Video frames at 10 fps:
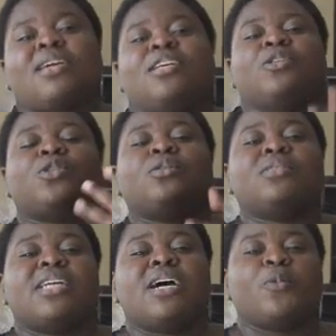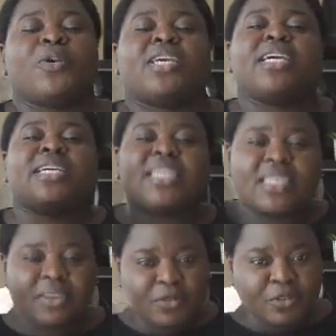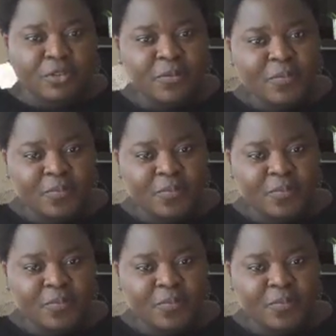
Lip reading: is so that we can give